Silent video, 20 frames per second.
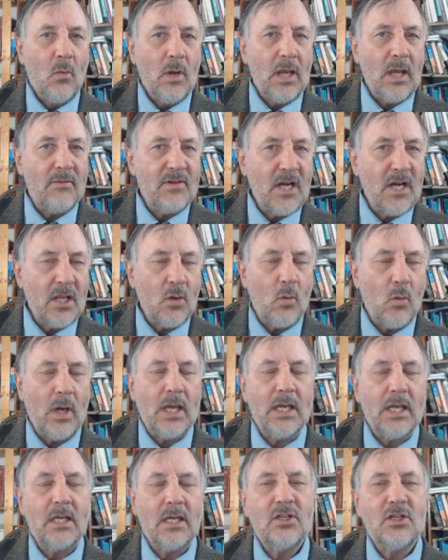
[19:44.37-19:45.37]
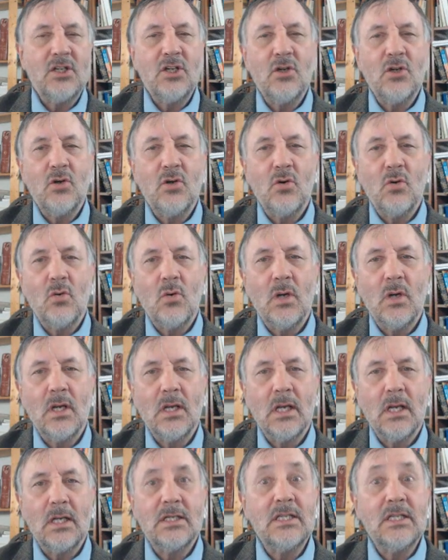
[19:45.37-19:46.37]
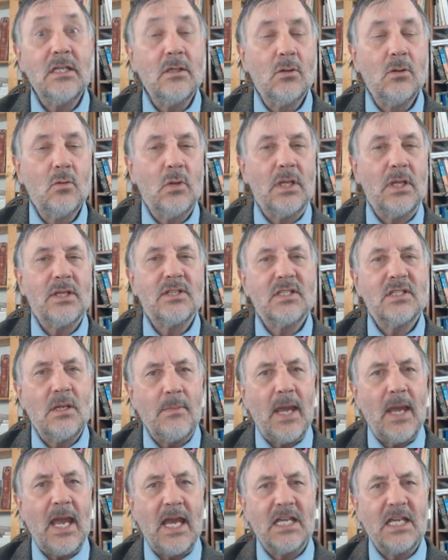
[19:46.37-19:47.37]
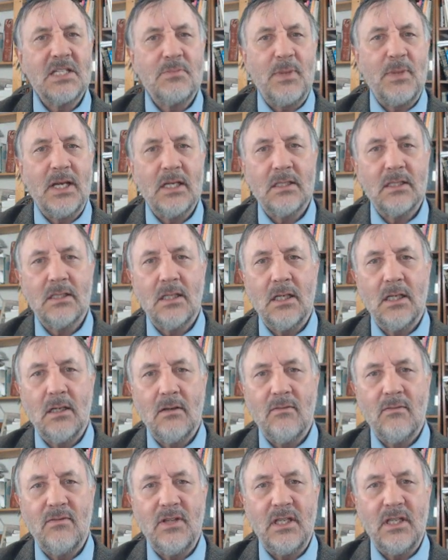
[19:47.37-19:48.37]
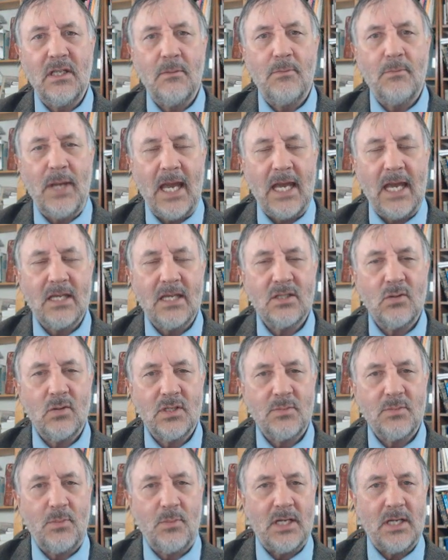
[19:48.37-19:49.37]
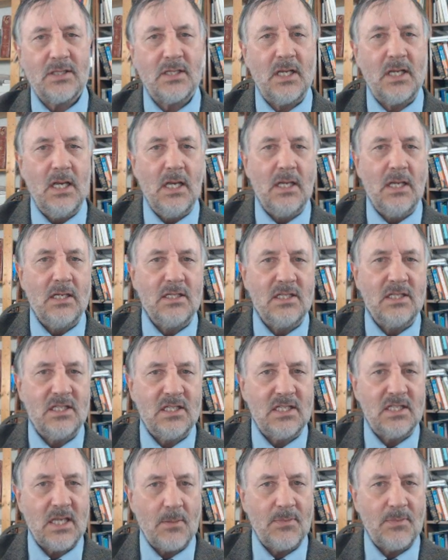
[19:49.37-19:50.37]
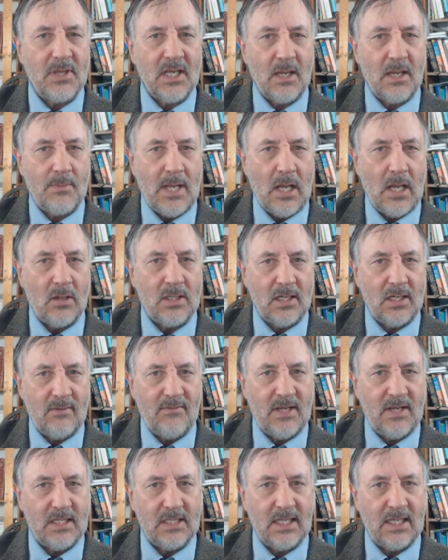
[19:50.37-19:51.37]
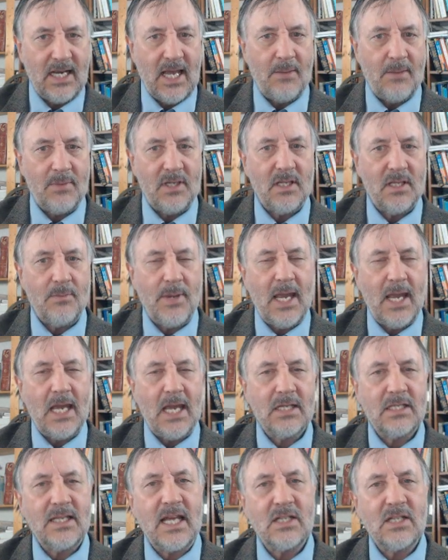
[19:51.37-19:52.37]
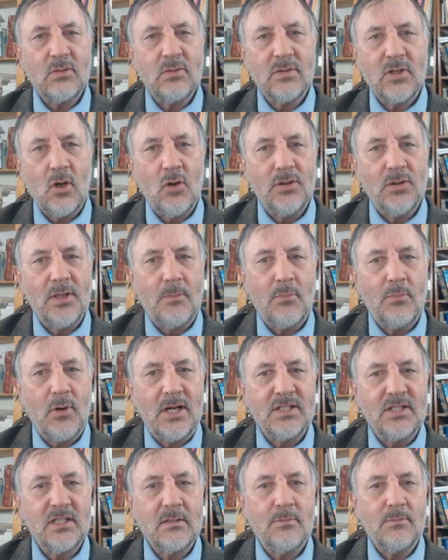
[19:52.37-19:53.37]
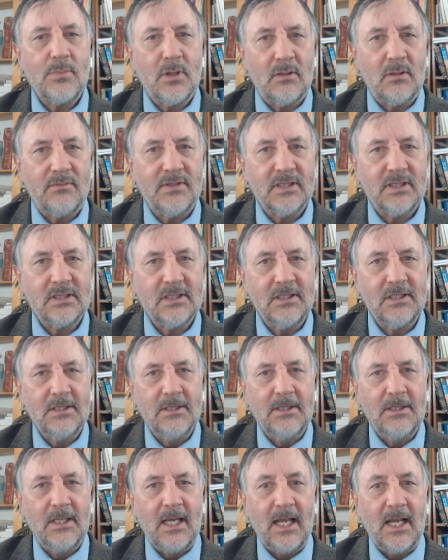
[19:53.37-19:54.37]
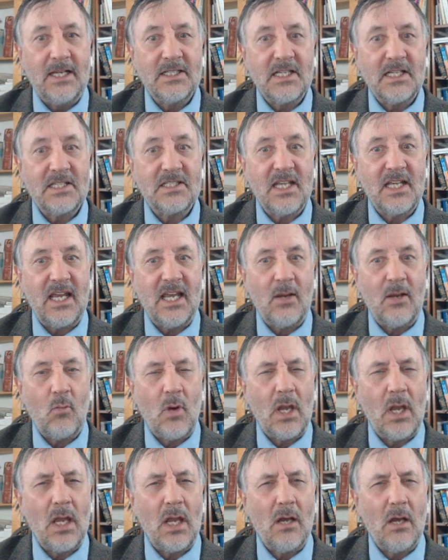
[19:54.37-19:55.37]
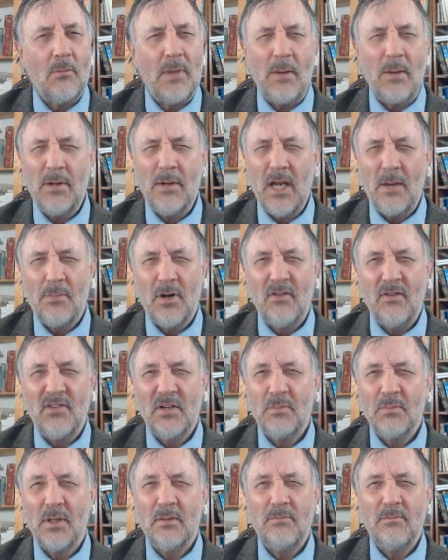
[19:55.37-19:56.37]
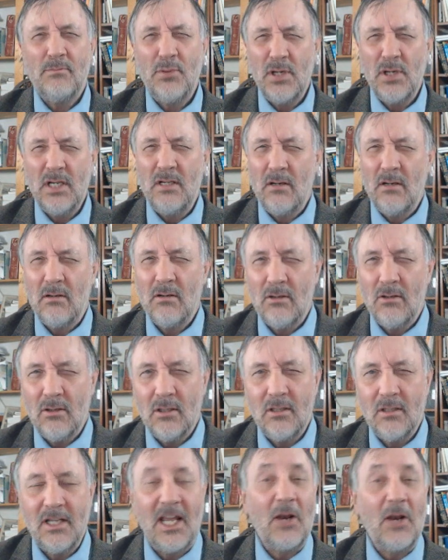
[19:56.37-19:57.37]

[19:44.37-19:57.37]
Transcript: We have another way to deal with some aspect of the past, to express something about an event that happened in the past, and that's what's called the present perfect. And as I say, well, maybe not perfect, but pretty darn good.